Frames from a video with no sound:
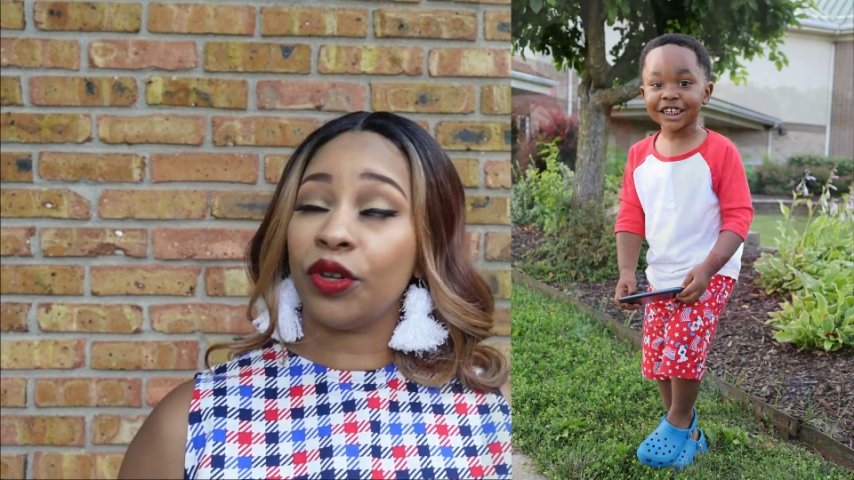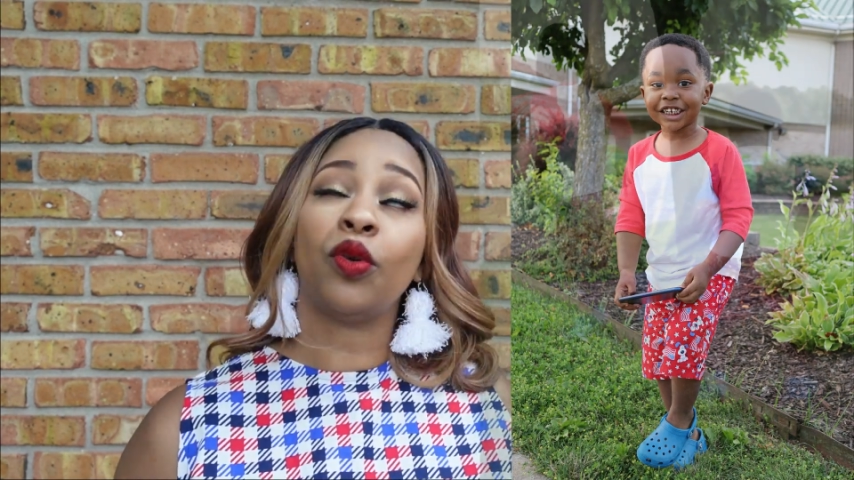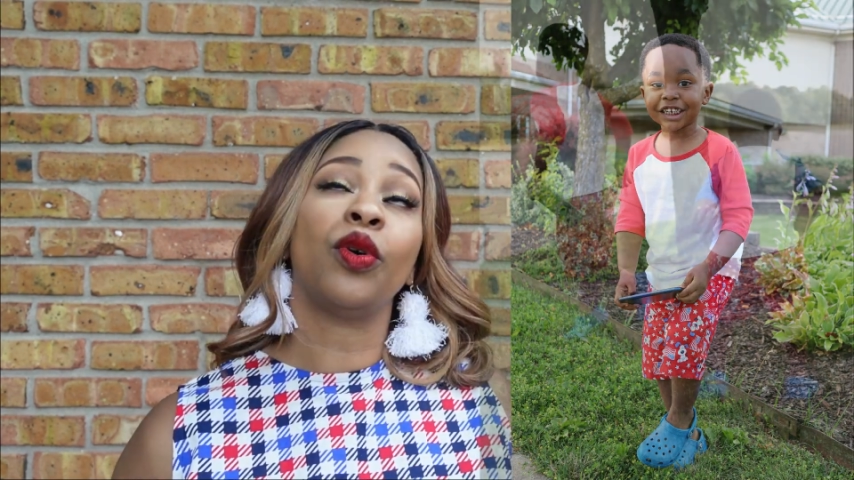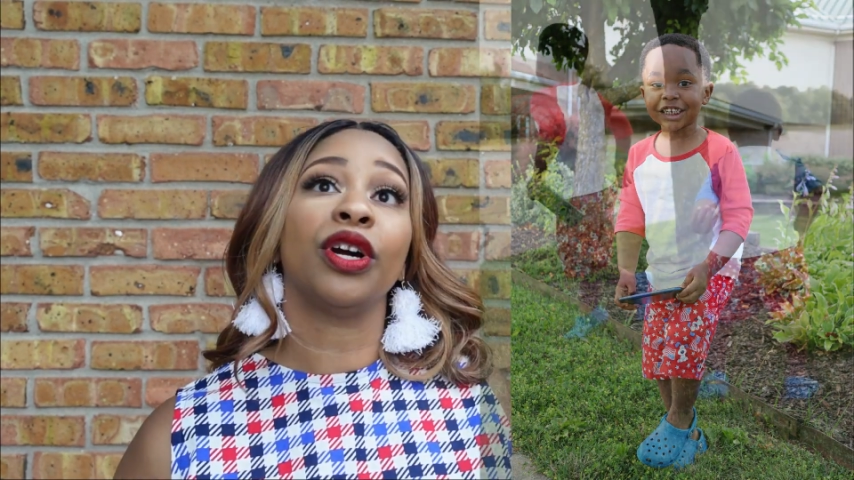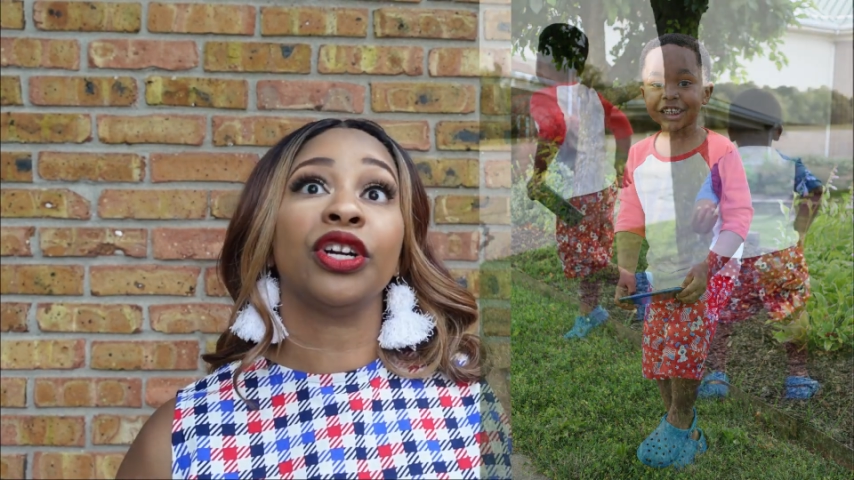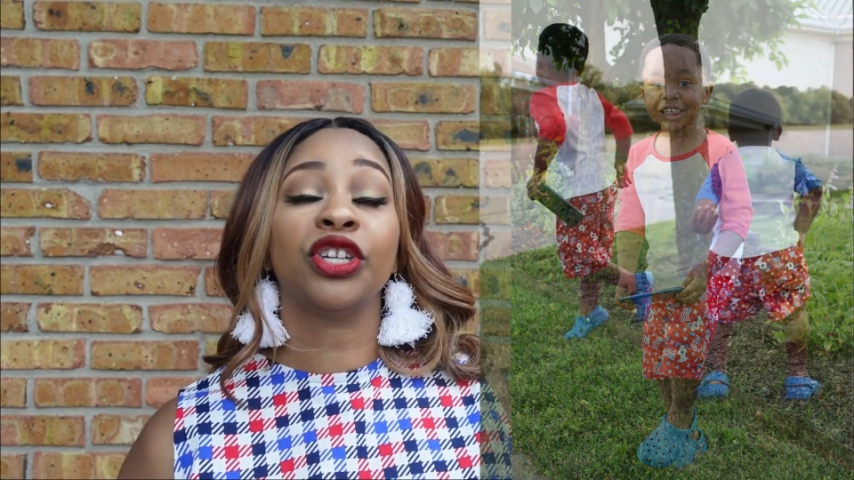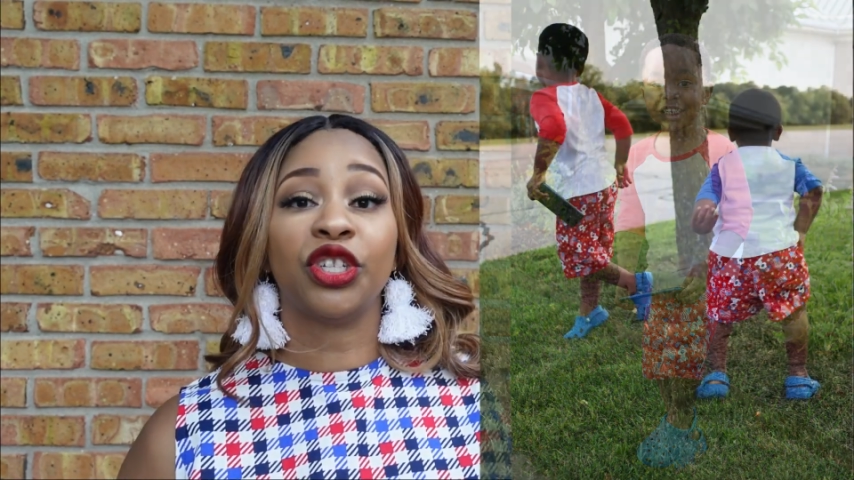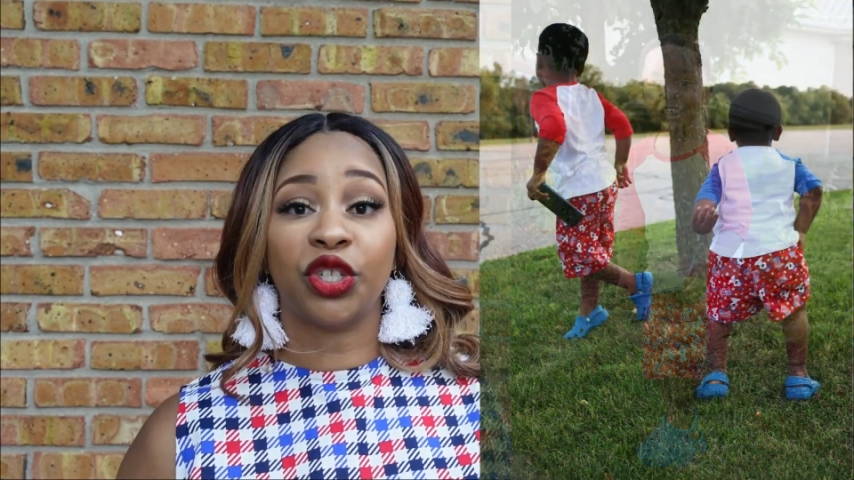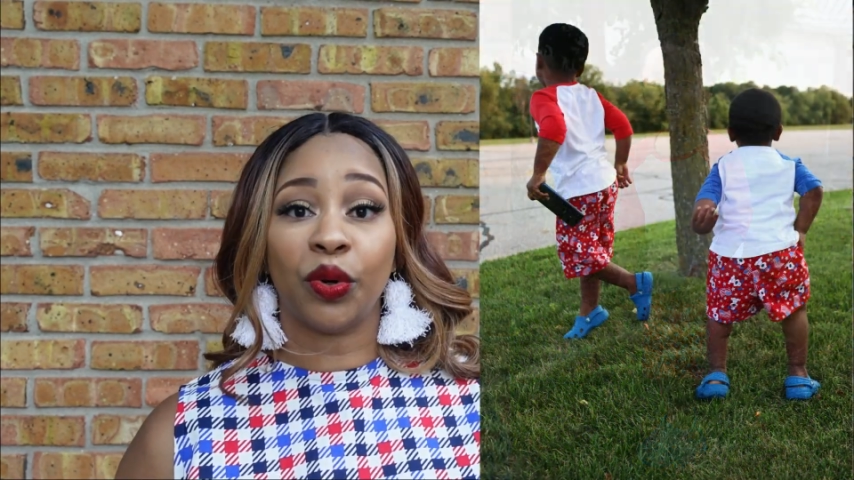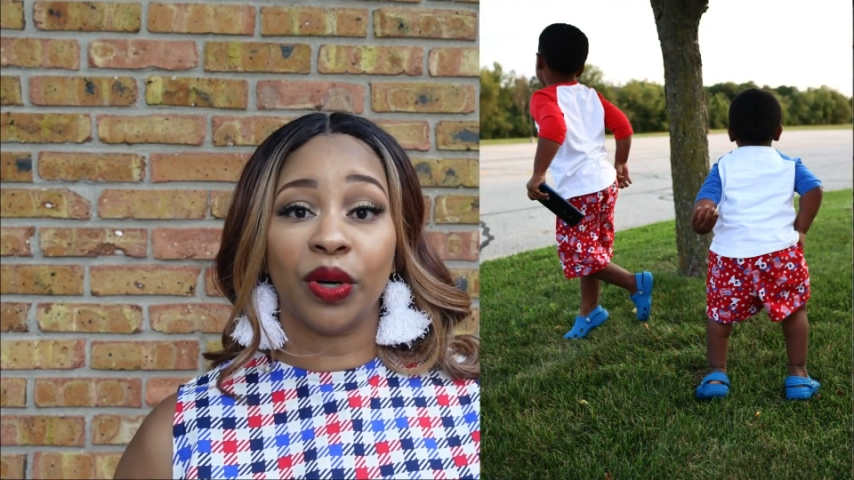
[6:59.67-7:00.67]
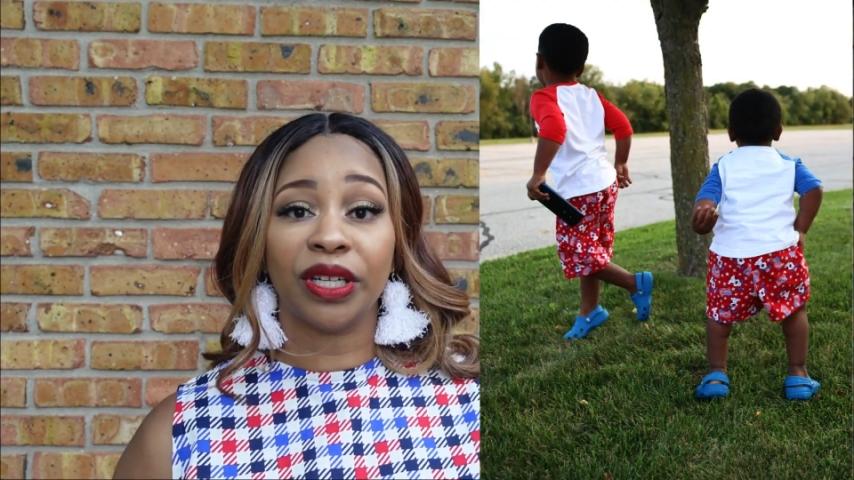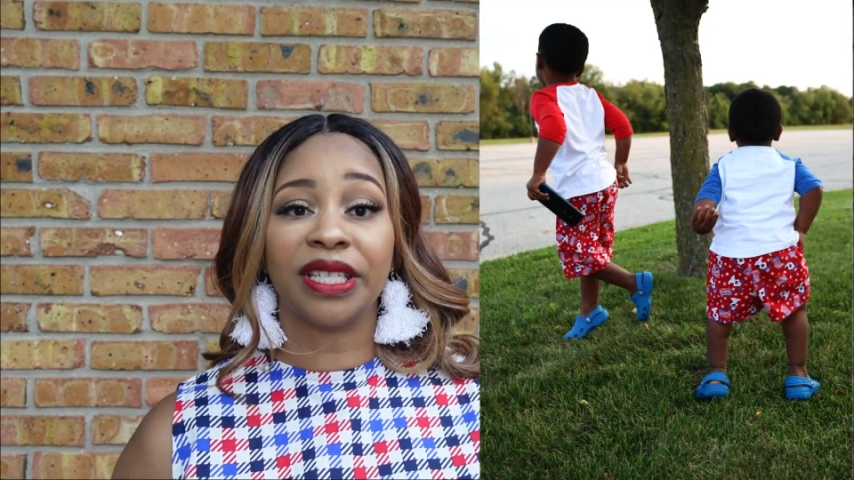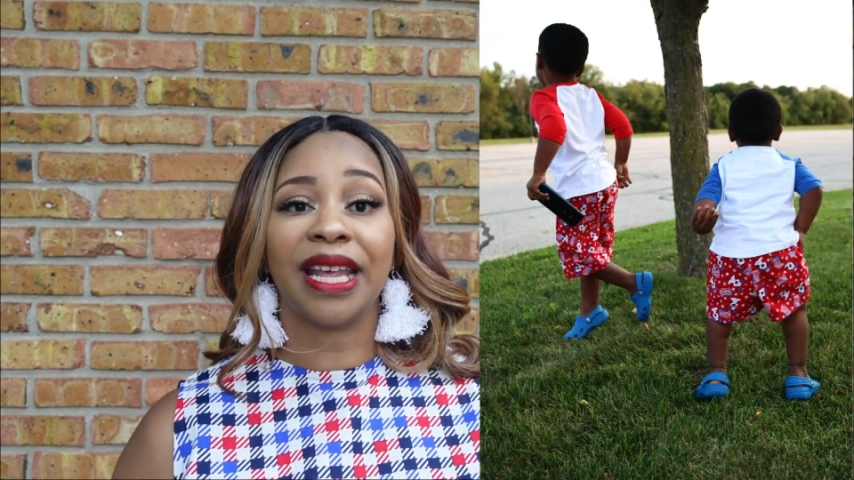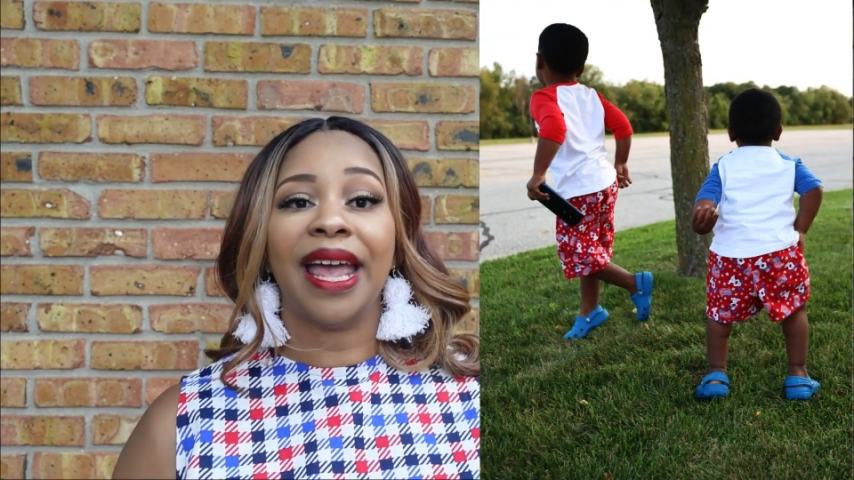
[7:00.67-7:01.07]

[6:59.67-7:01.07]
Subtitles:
or shorts,